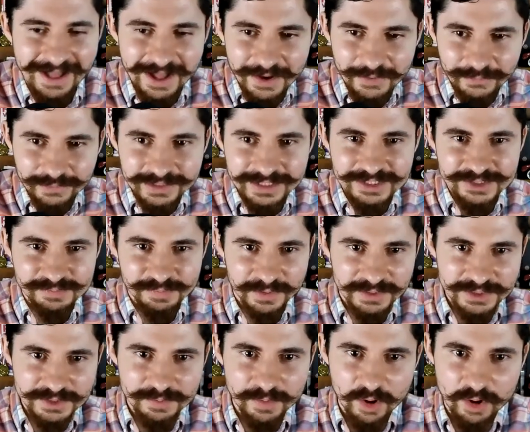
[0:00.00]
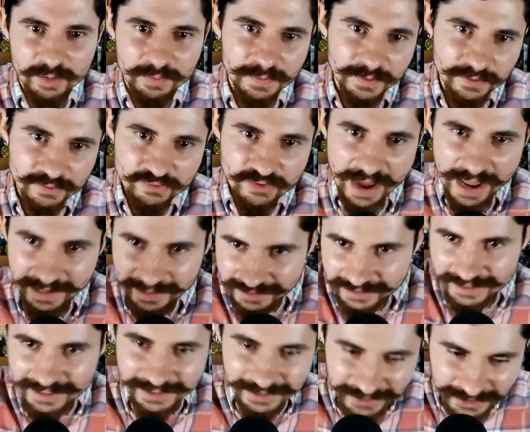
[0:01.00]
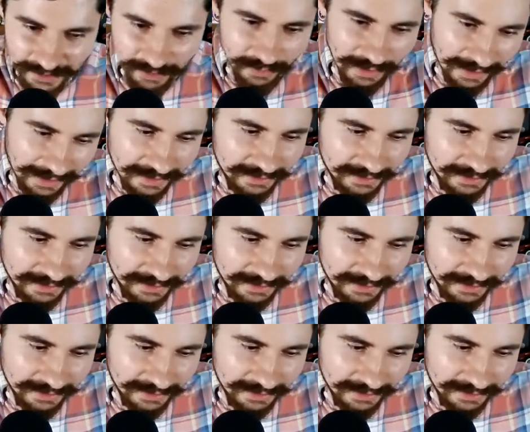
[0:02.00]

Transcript: with a SpongeBob rack, like